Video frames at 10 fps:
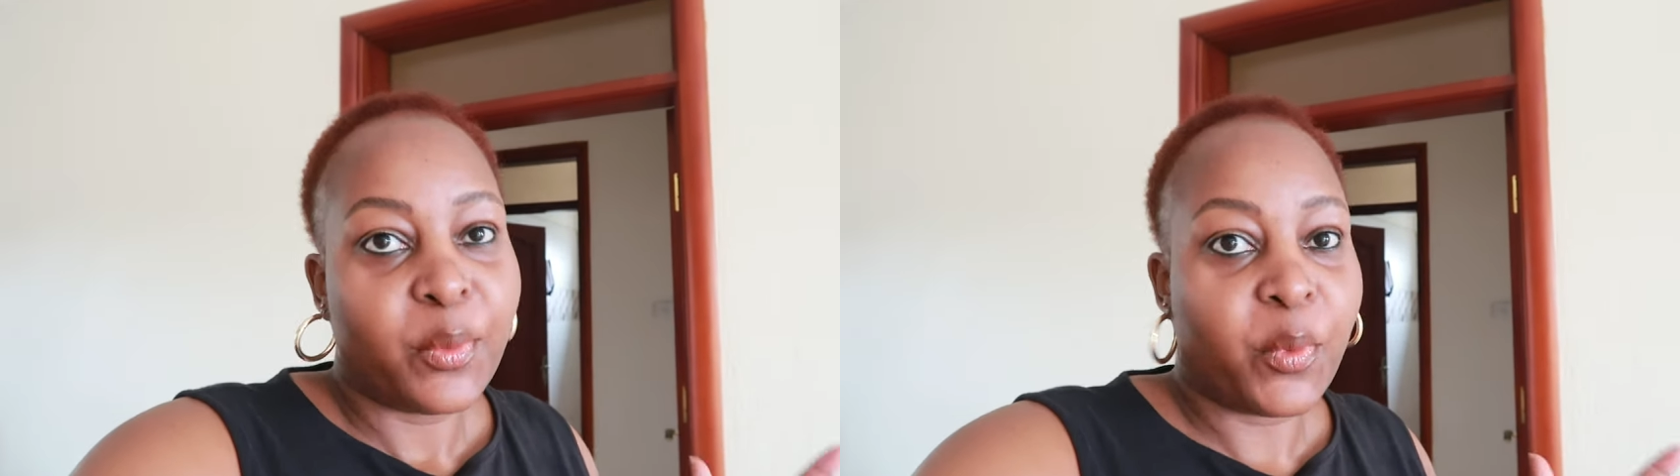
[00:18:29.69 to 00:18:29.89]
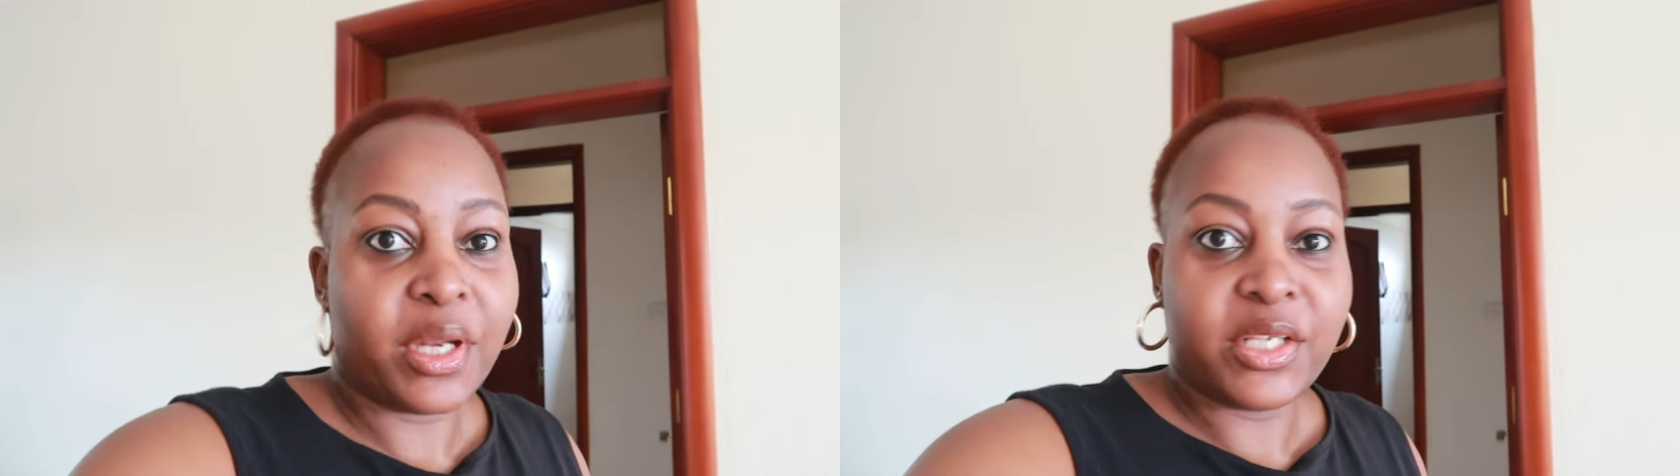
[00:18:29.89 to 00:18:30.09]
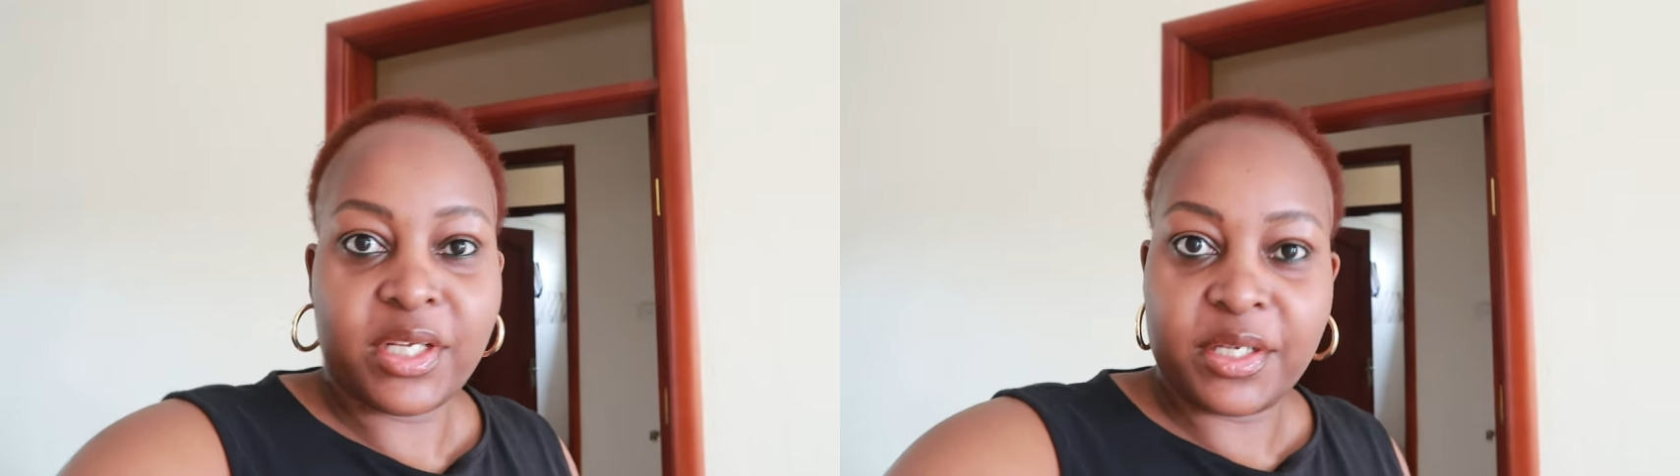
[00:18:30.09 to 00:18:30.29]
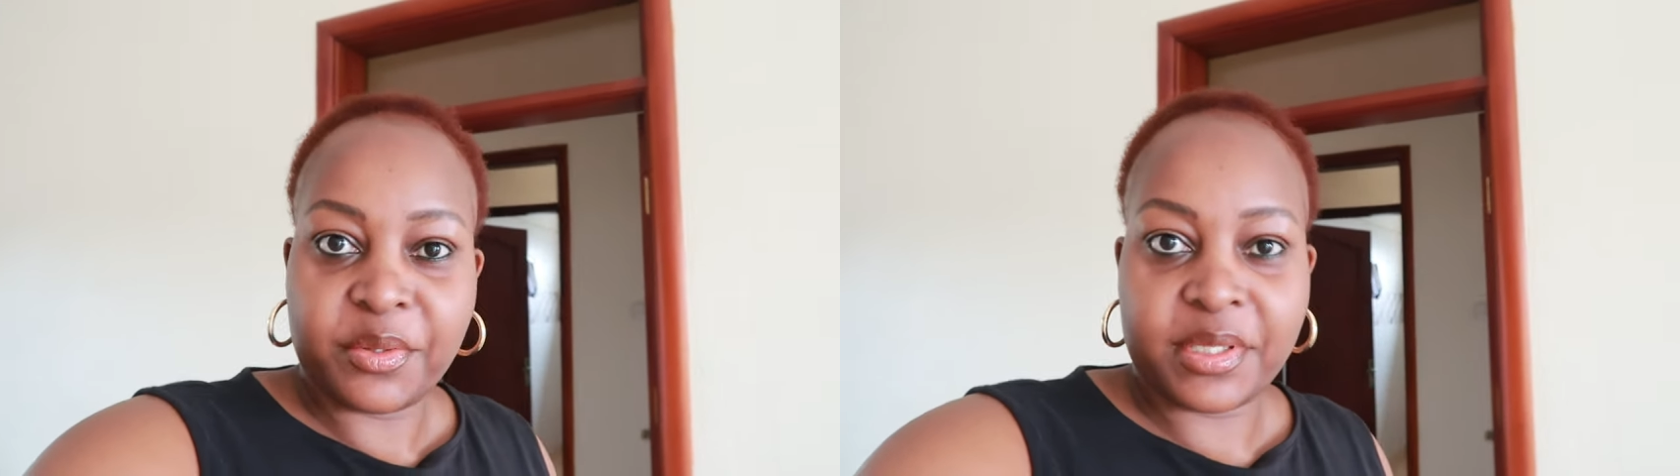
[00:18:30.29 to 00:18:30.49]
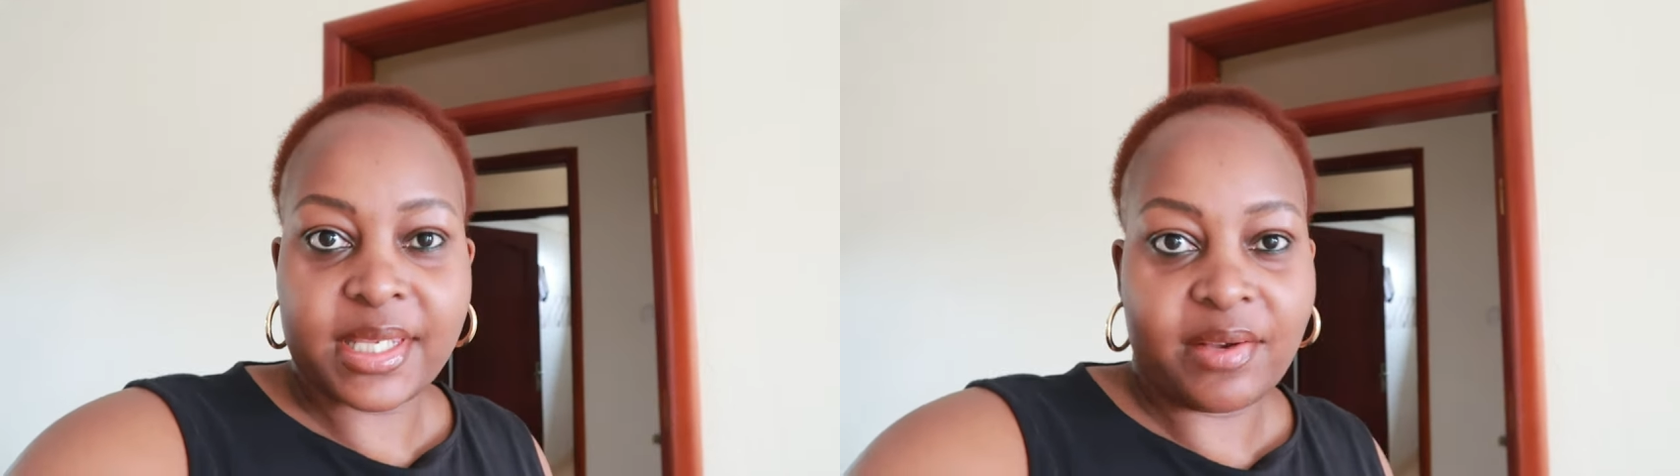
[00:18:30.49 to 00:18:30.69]
we're on a journey
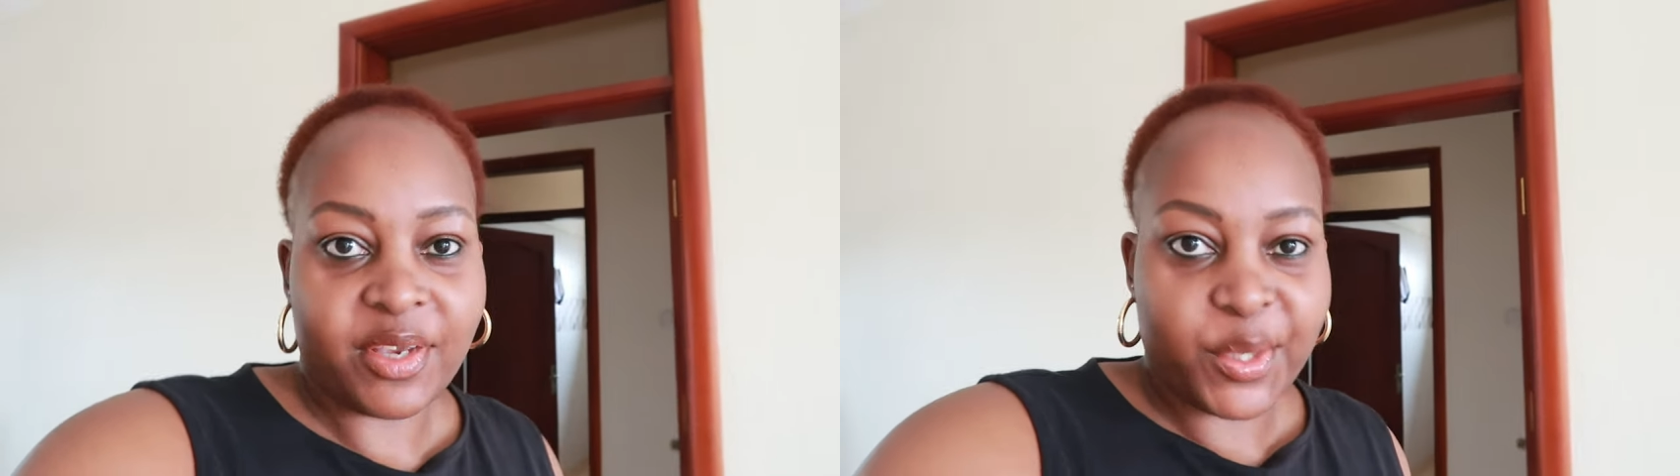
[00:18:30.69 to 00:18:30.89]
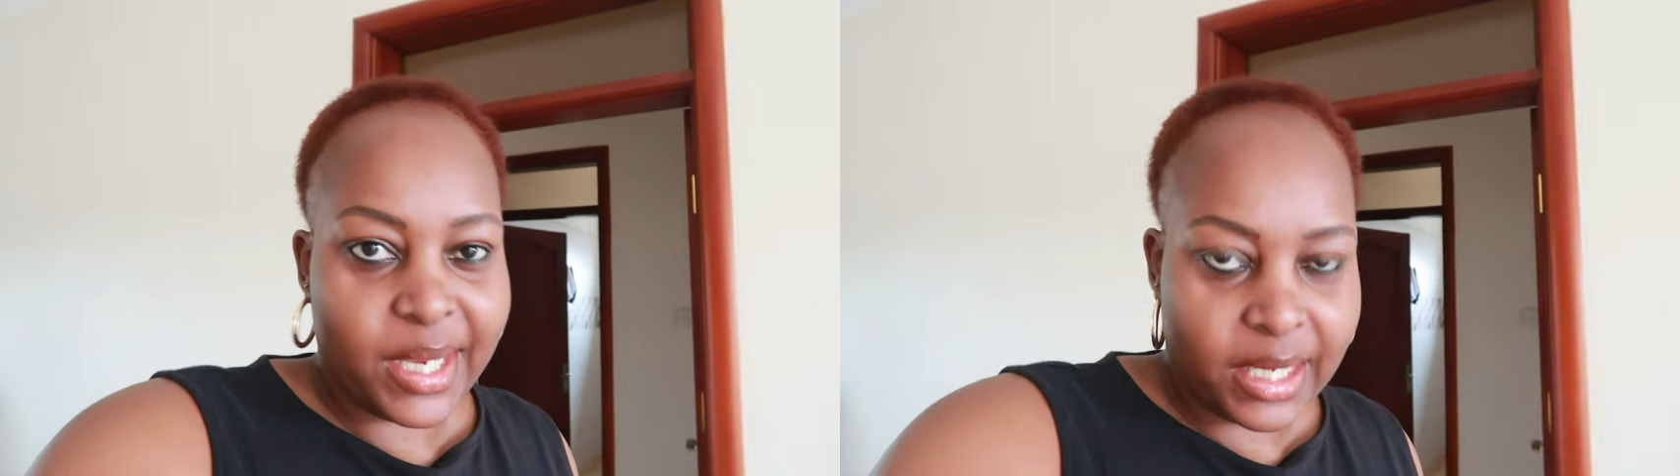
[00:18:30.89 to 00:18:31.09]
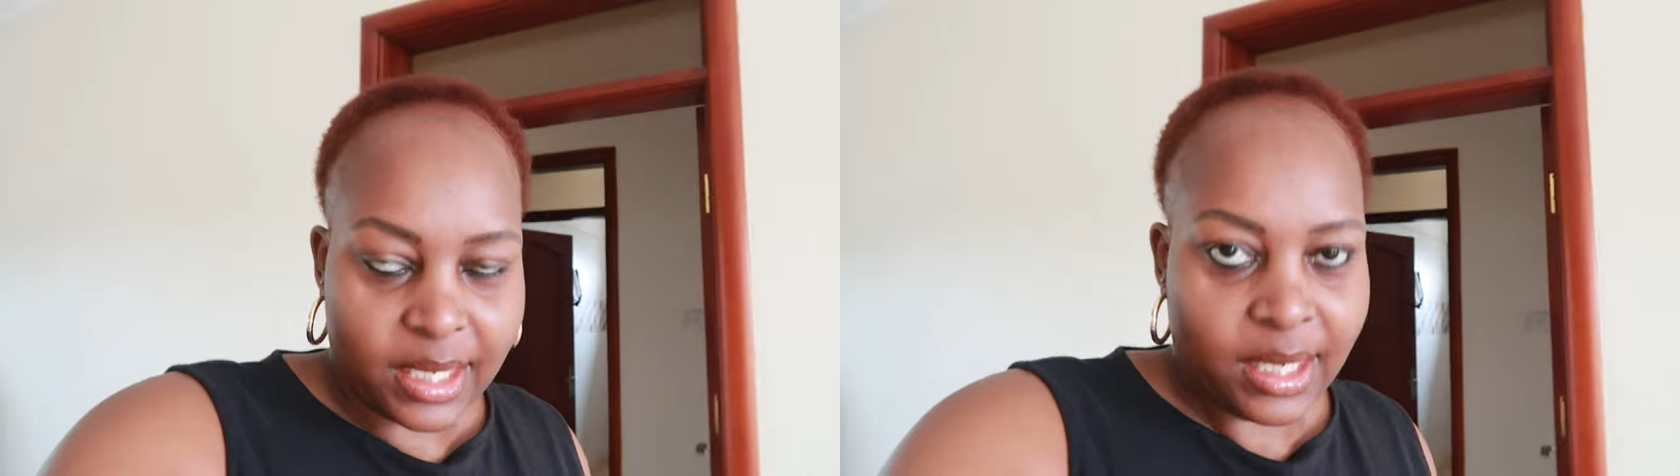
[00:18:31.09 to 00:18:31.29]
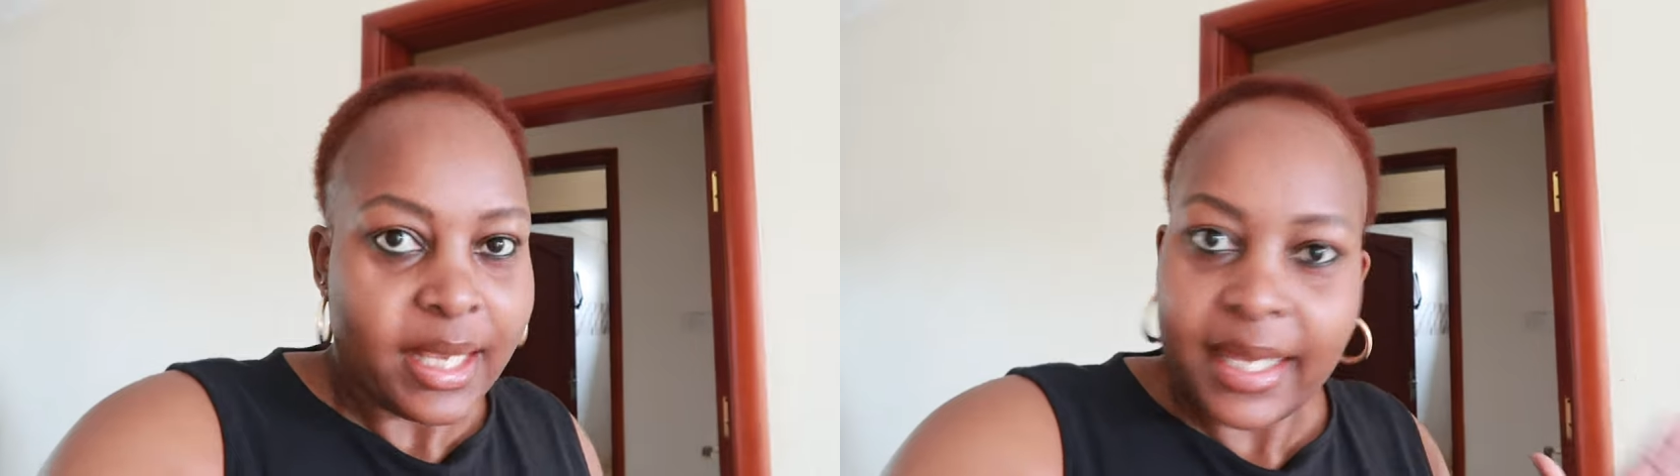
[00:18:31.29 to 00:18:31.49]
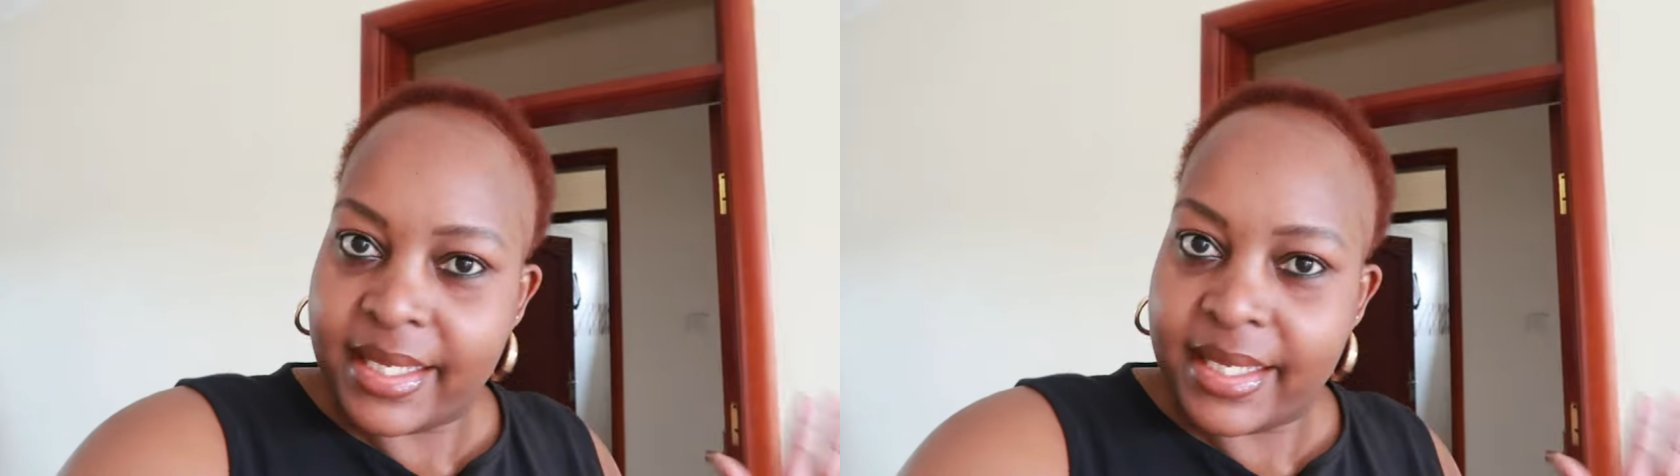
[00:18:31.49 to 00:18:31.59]
to discover Uganda,